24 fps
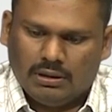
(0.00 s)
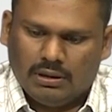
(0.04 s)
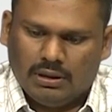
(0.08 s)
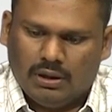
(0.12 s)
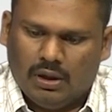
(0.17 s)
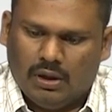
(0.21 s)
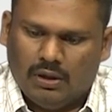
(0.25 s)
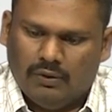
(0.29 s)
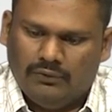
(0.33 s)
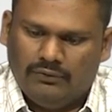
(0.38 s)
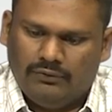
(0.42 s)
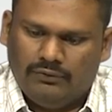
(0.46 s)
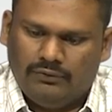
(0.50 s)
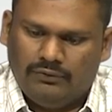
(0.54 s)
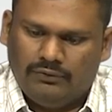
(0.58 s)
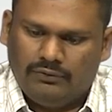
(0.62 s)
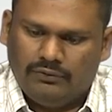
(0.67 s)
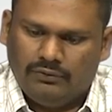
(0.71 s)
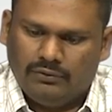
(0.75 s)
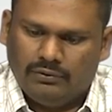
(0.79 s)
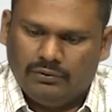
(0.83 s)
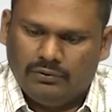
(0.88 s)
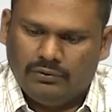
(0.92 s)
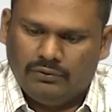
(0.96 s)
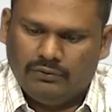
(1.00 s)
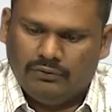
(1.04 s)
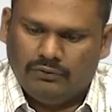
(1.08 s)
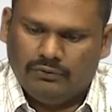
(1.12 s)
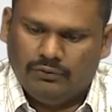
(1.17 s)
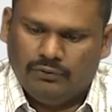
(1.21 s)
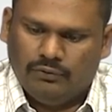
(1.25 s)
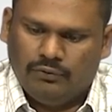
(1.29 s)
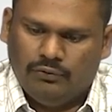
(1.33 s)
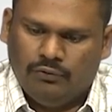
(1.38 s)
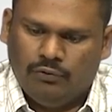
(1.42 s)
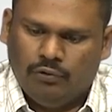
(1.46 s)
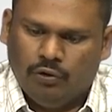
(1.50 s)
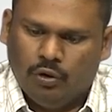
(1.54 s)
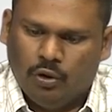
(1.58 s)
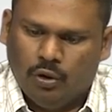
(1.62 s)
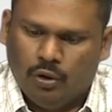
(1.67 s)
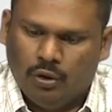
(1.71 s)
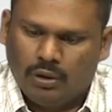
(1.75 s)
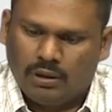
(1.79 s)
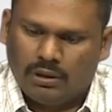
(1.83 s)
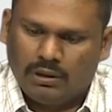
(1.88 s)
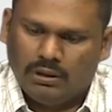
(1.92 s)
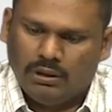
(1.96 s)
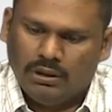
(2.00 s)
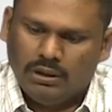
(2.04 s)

of 4.